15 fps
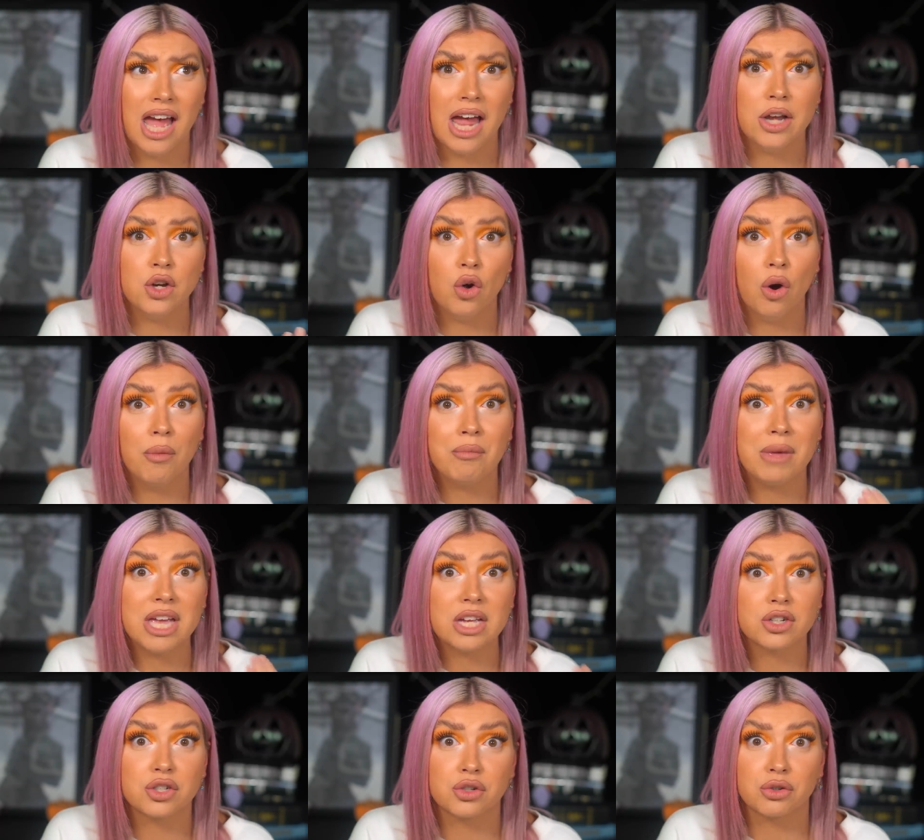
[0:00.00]
and not
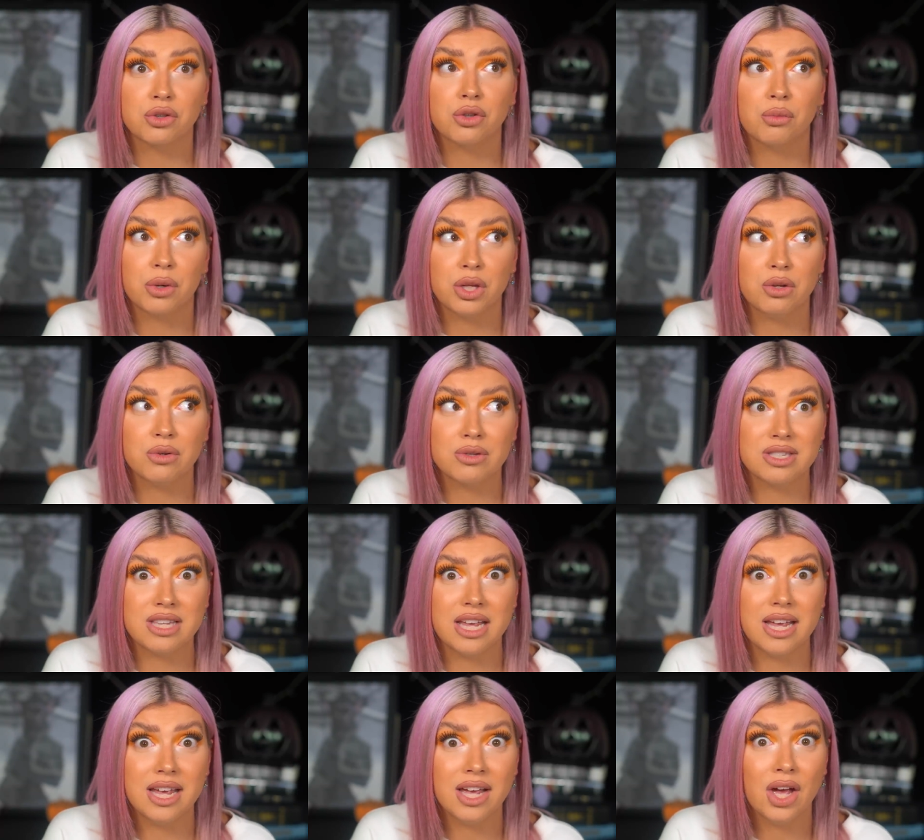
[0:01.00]
make sure that when you
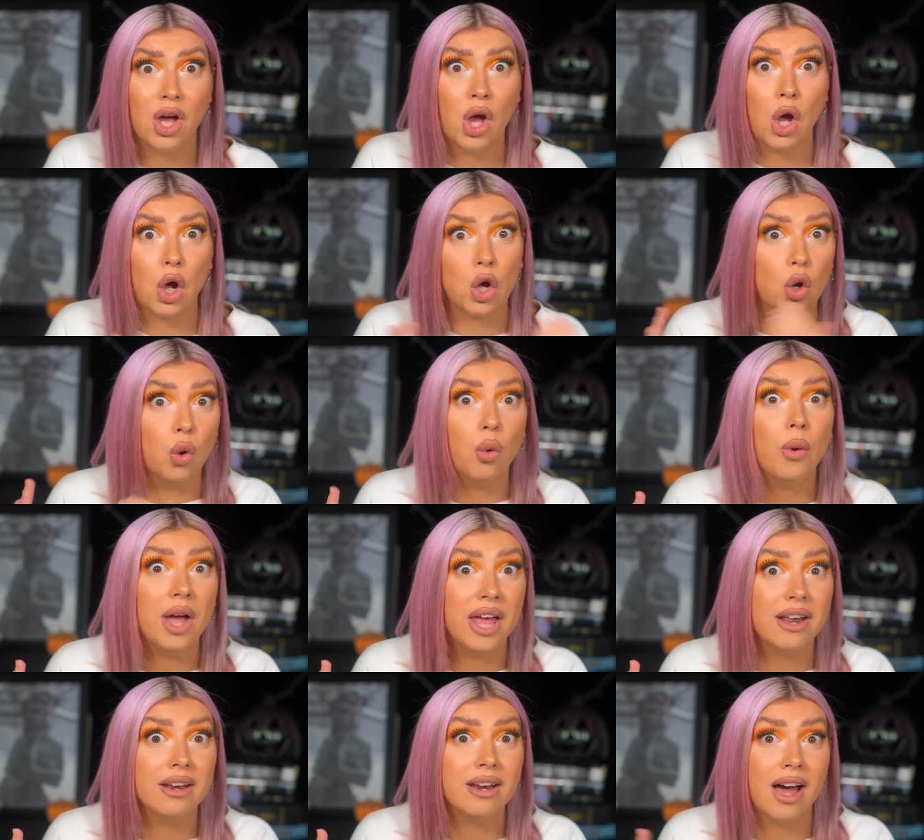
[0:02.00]
say, go
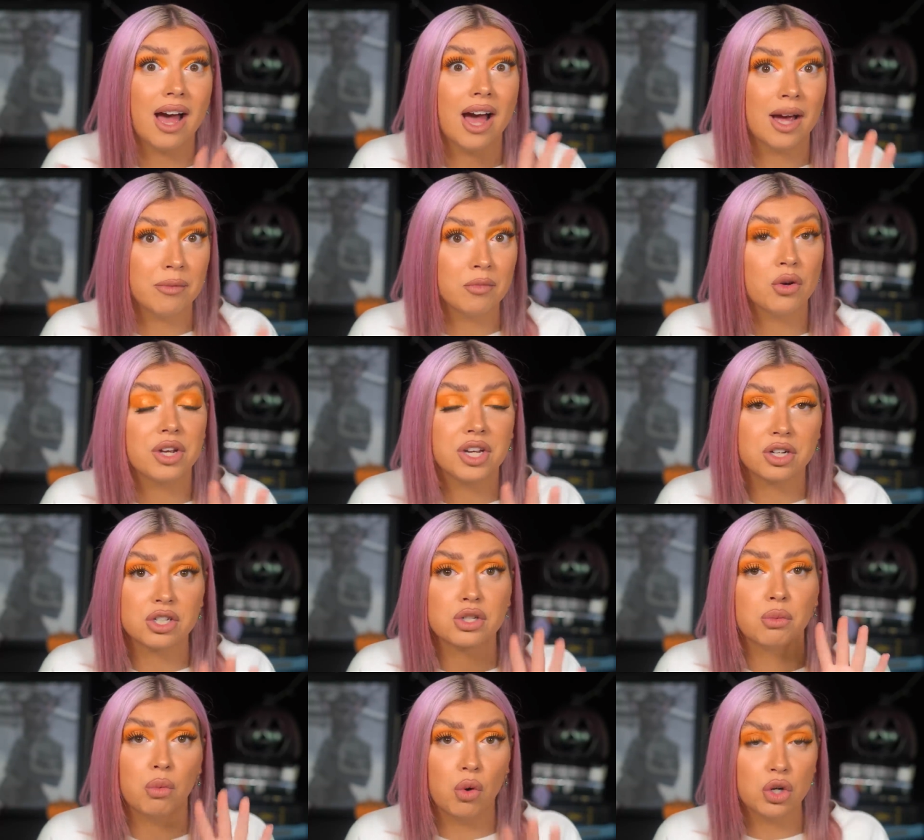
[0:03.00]
in, I'm not here
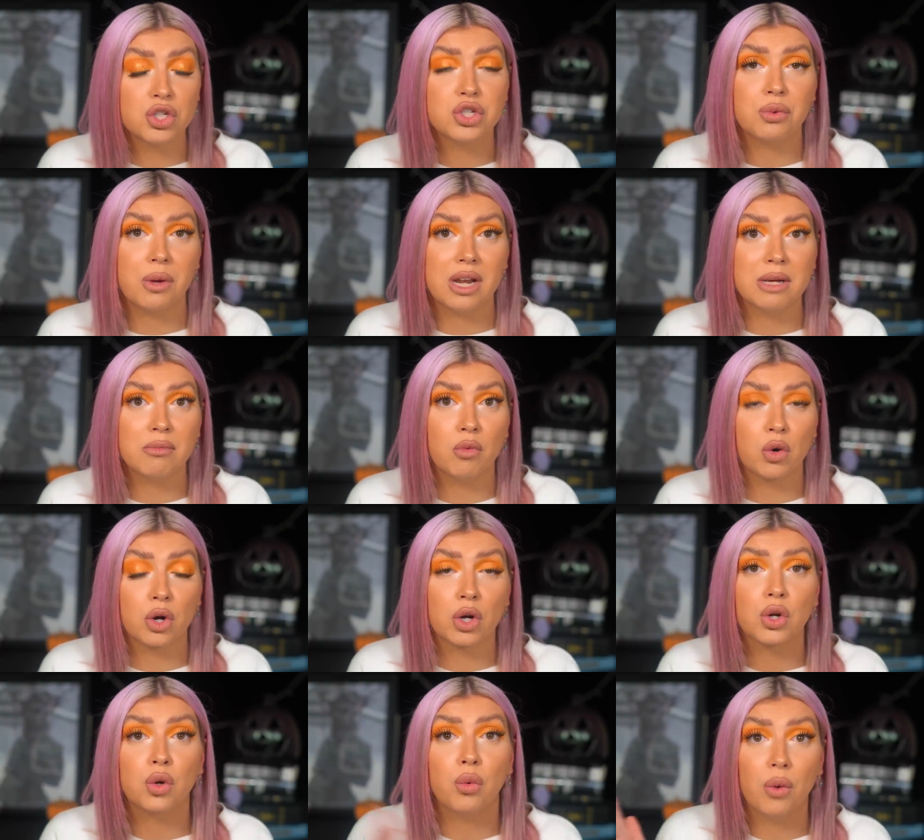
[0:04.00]
to watch you
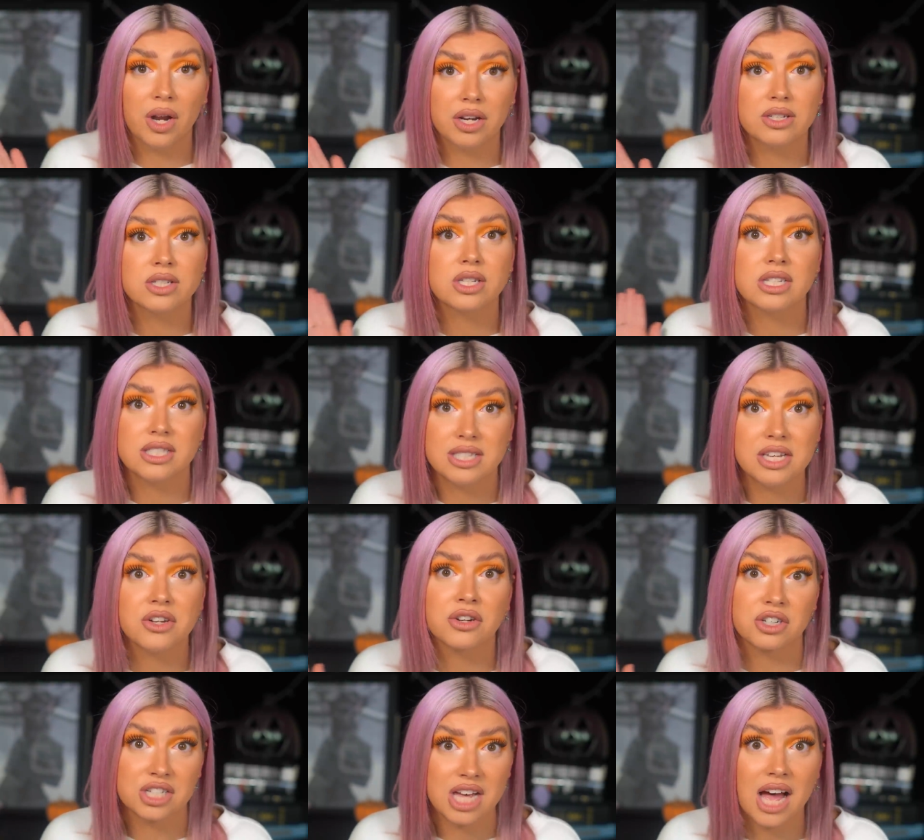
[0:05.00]
anymore, go in to see
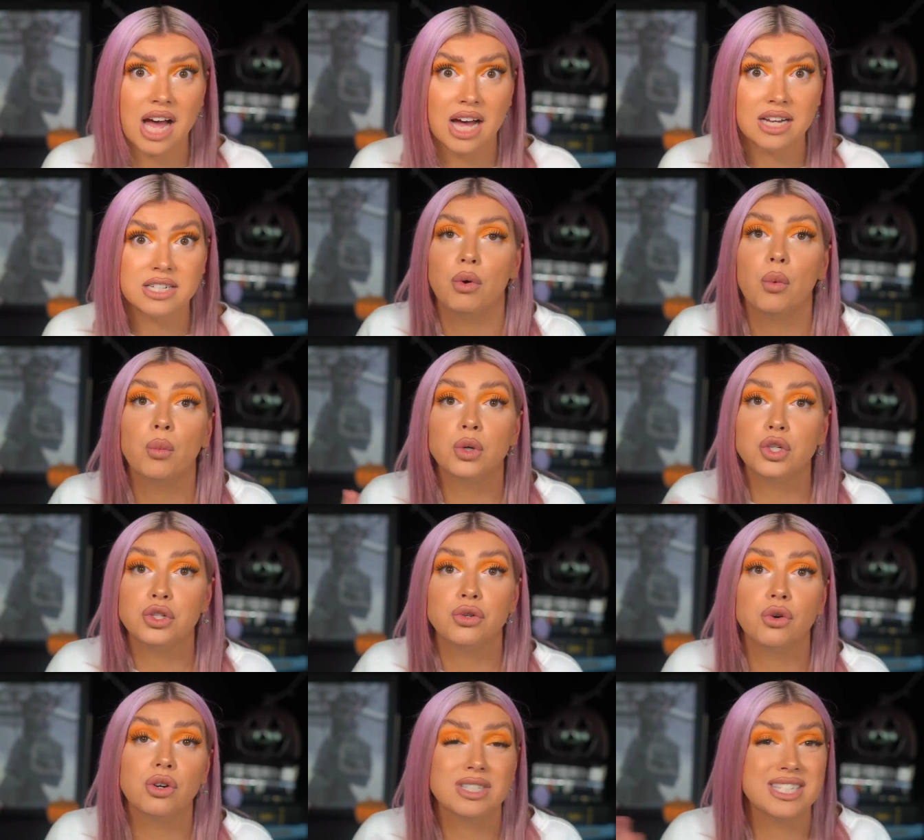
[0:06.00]
your dad, would you
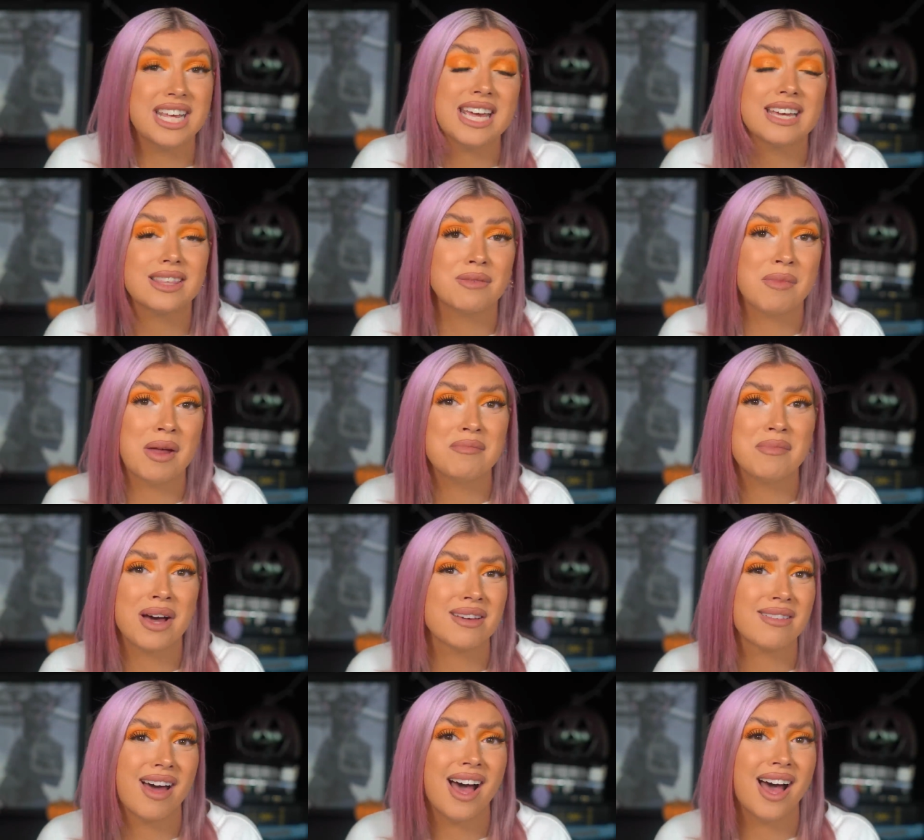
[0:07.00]
not take them in
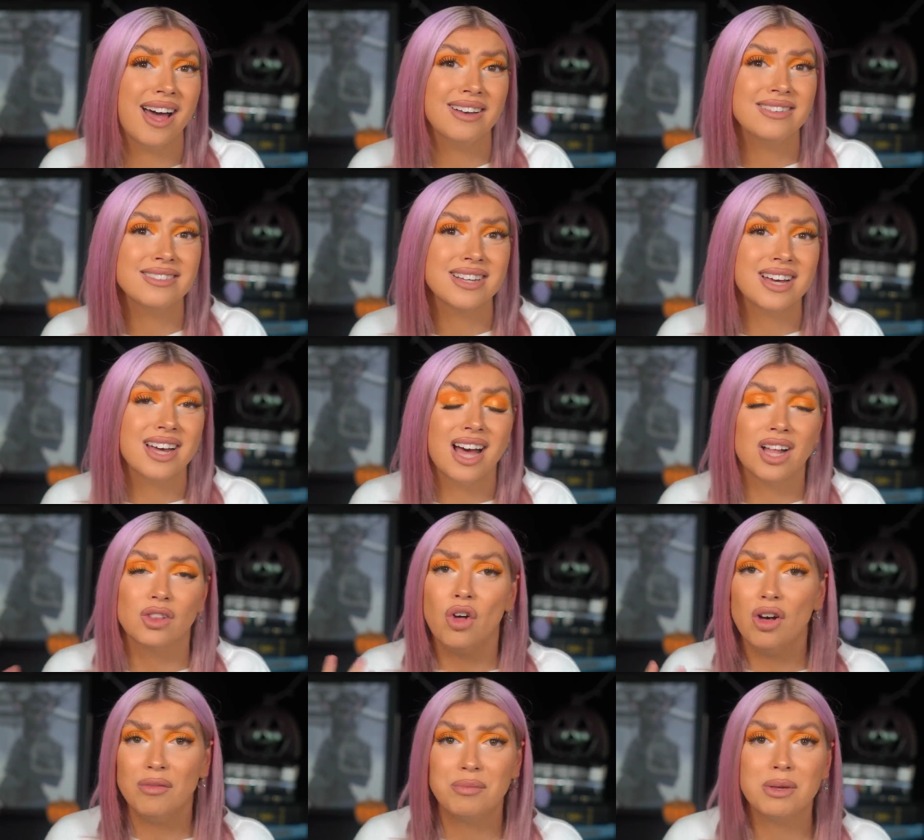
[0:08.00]
by the hand? A
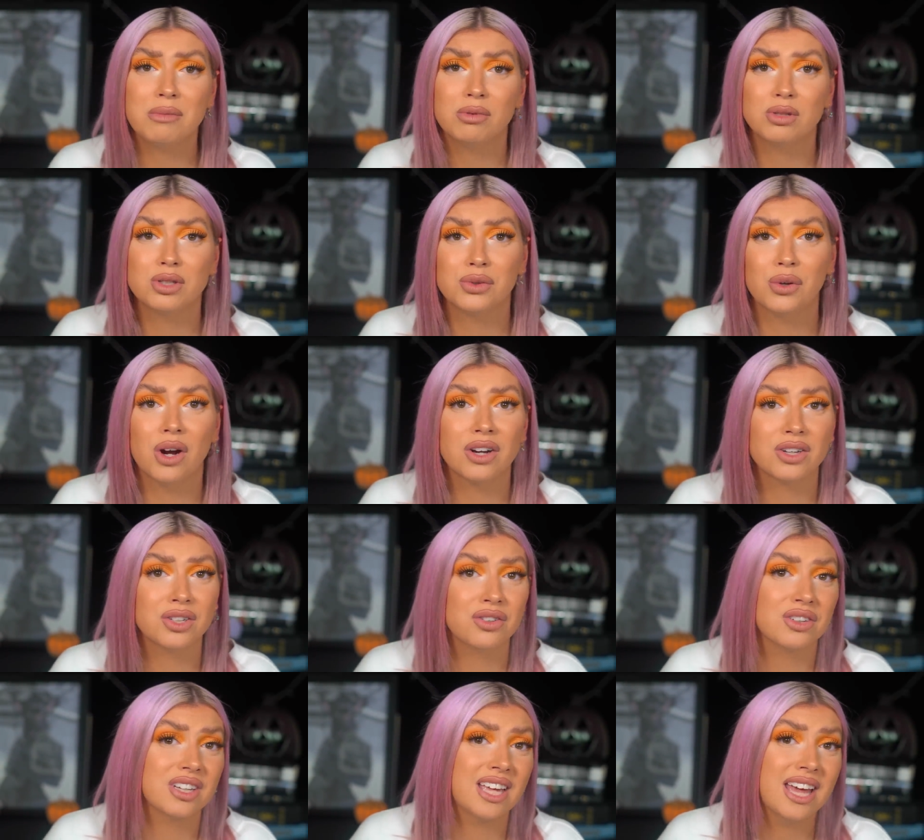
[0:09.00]
lot of people do
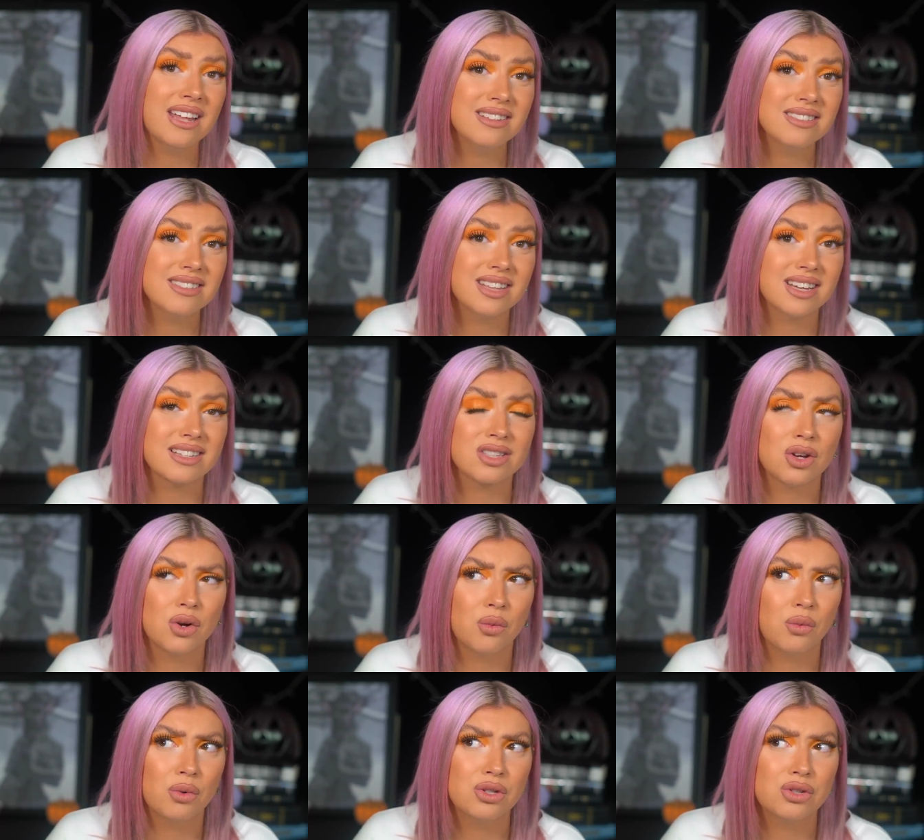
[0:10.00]
argue against this.
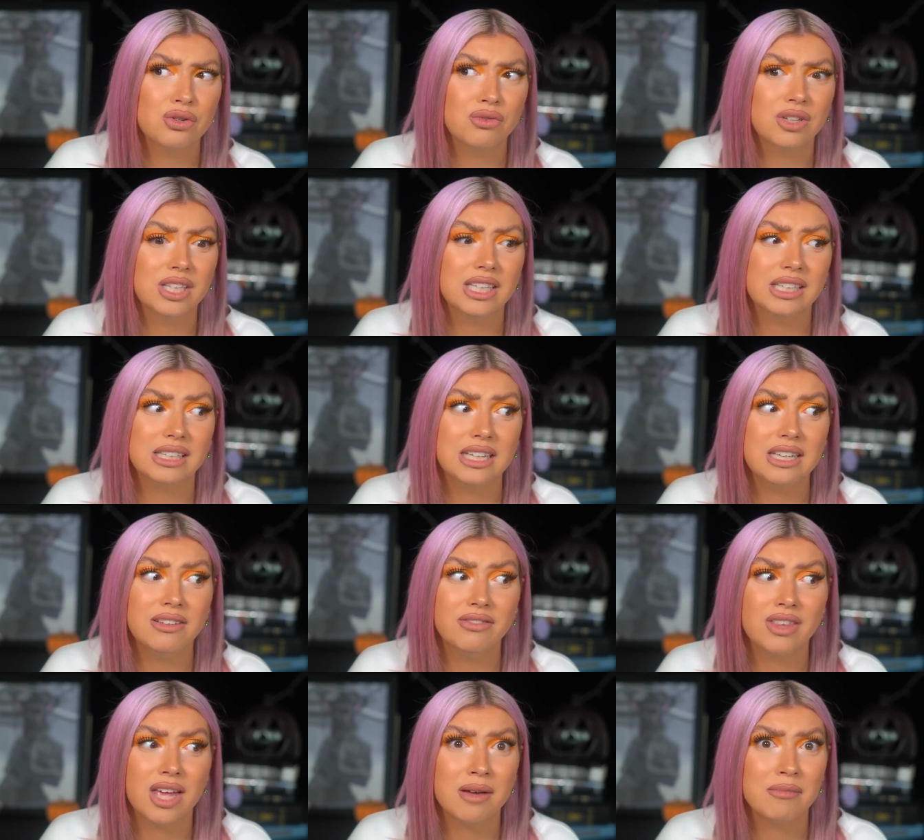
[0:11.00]
Would you really
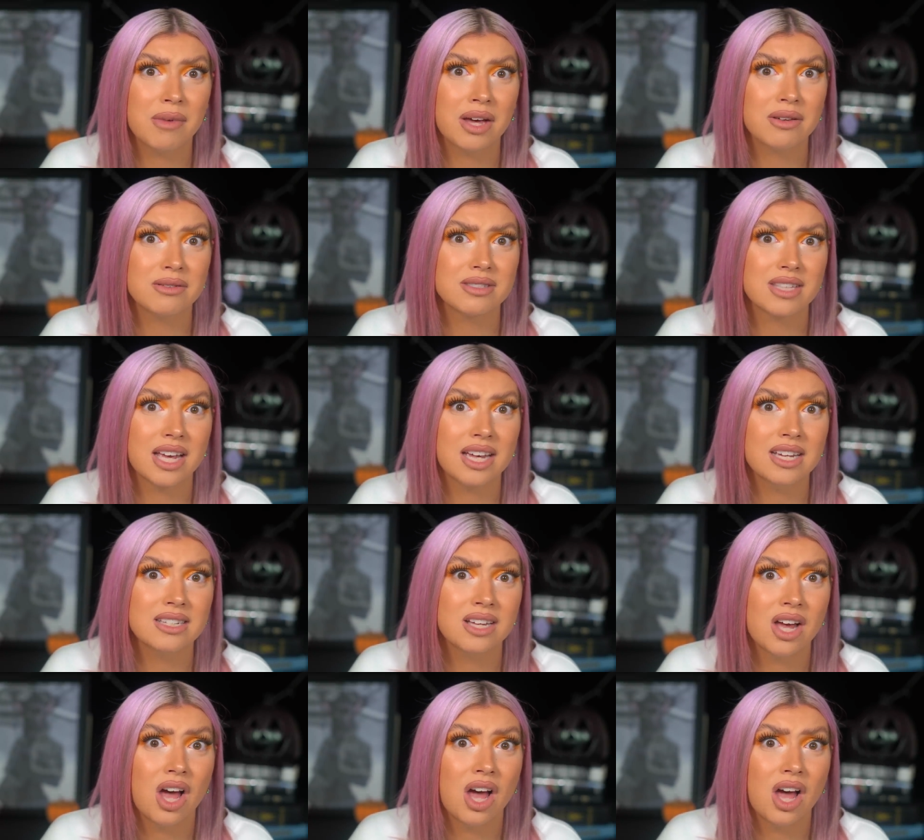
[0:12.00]
leave them outside